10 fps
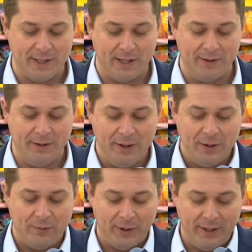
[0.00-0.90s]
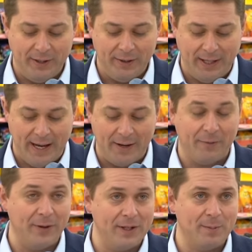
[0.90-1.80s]
a ton for,
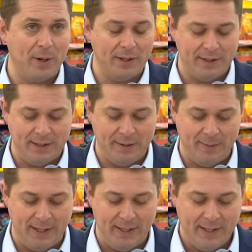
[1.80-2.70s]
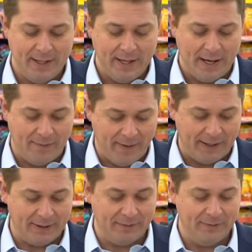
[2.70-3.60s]
for this policy to be
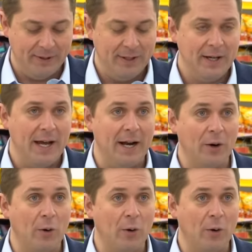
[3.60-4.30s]
effective. And